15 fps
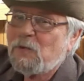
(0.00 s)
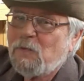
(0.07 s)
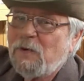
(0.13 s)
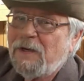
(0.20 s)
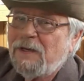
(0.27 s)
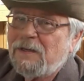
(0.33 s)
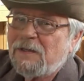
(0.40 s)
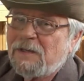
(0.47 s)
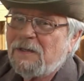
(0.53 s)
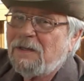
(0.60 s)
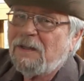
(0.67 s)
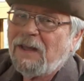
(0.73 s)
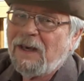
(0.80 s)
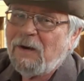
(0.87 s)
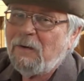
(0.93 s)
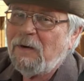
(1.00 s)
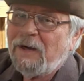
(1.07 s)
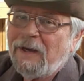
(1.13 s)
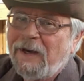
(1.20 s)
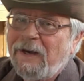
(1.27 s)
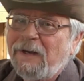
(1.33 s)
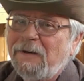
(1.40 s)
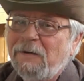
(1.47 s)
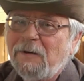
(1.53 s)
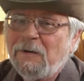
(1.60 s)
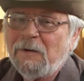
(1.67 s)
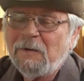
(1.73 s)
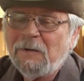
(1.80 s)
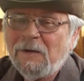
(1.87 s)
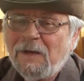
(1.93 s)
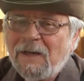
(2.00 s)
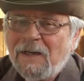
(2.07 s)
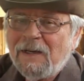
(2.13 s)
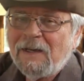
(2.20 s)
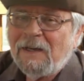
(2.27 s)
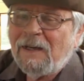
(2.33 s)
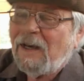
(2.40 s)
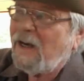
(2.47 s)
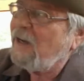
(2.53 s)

way instead of that way, I don't know. I